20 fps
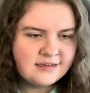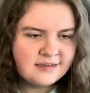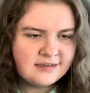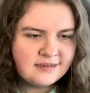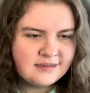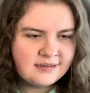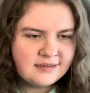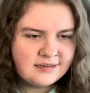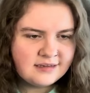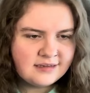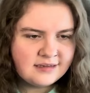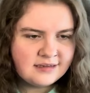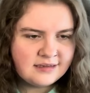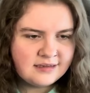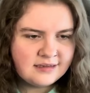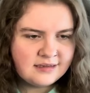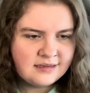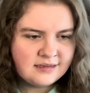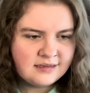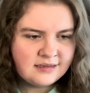
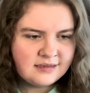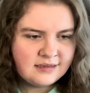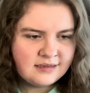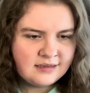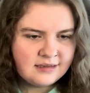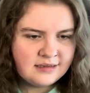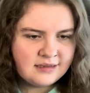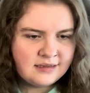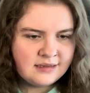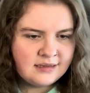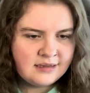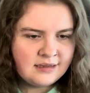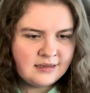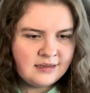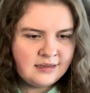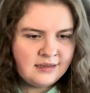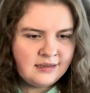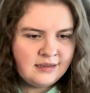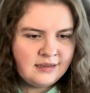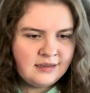
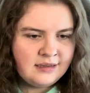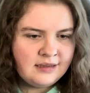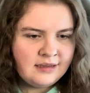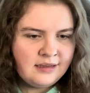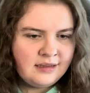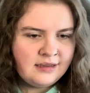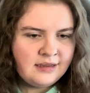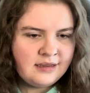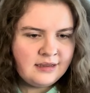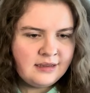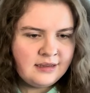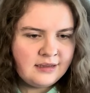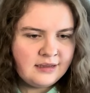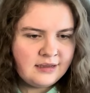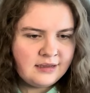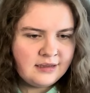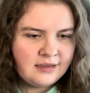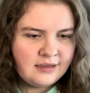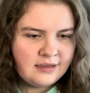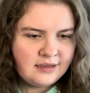
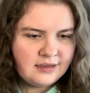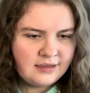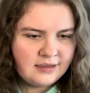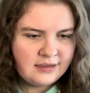Nobody speaks.